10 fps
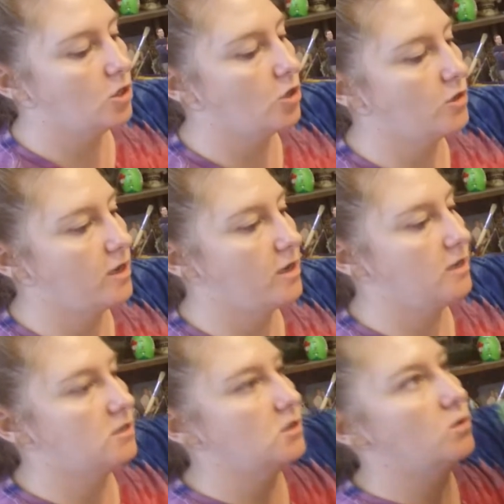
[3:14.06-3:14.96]
turn it
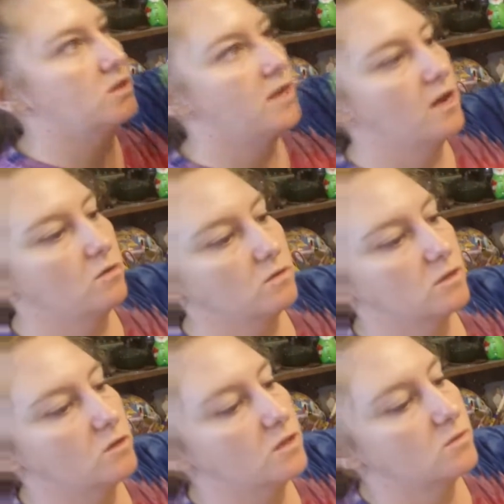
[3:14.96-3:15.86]
and sew it down.
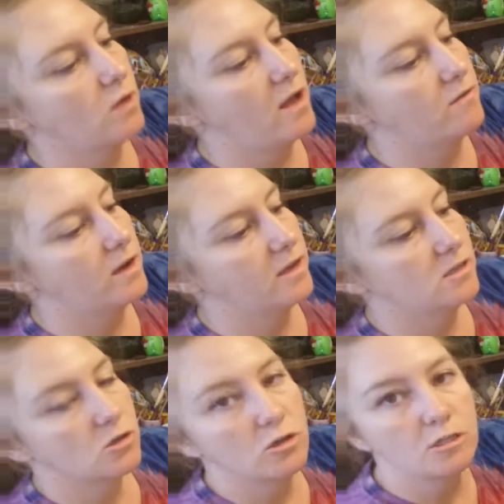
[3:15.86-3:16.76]
So this will have a
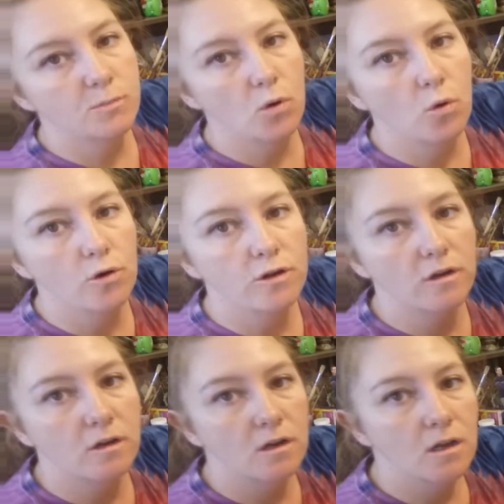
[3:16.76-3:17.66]
nice crisp
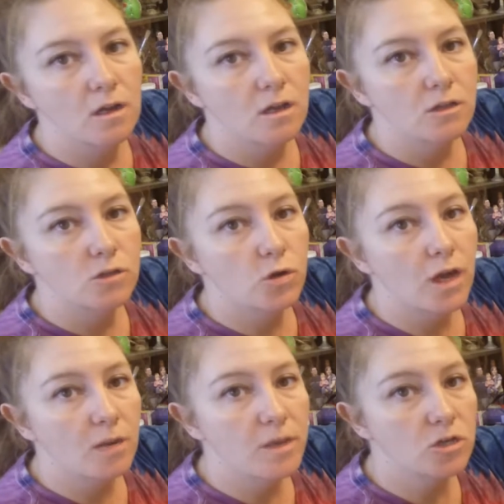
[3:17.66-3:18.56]
corner. So you
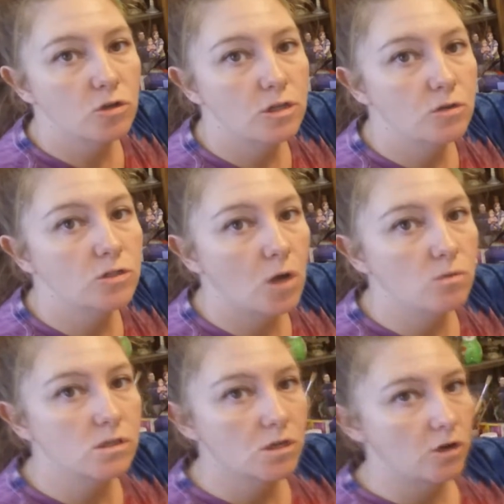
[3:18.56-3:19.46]
got to make sure that you
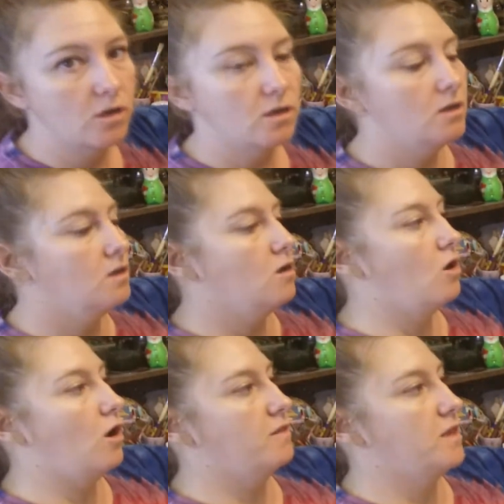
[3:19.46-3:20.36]
don't start
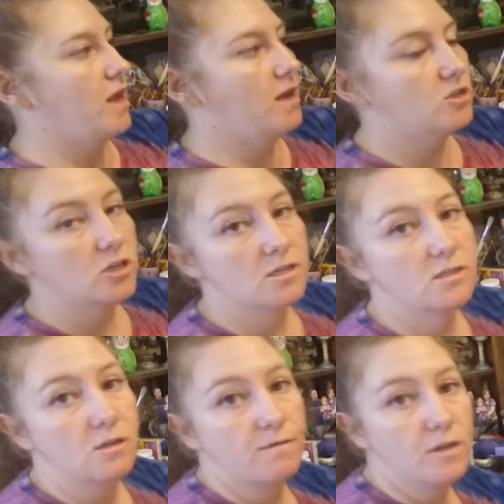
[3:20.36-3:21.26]
on the edge because
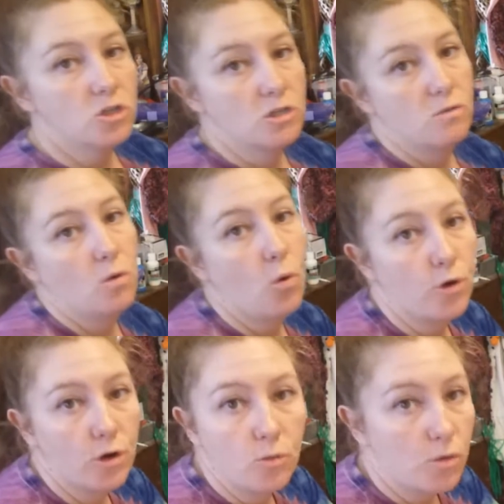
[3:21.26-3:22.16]
the finished
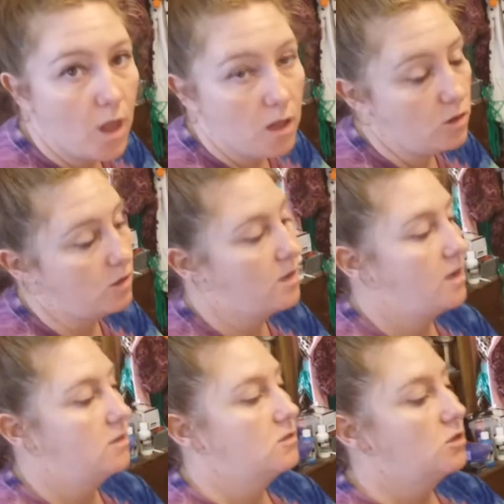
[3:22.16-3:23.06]
corner will not look
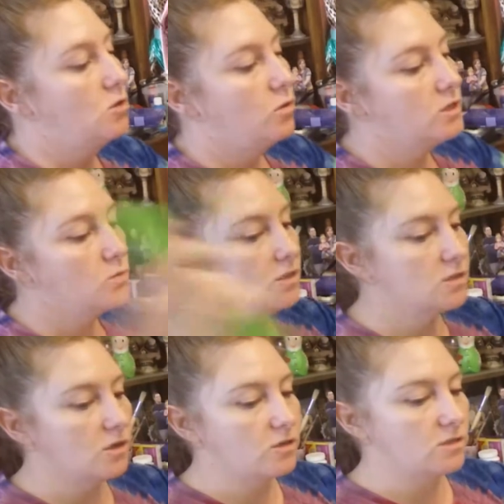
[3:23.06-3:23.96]
nice. So you always want to
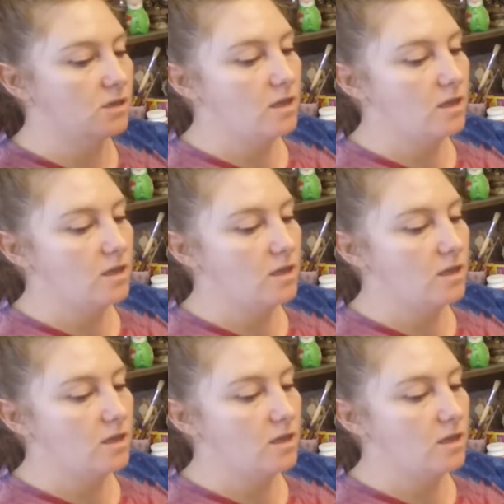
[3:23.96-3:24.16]
start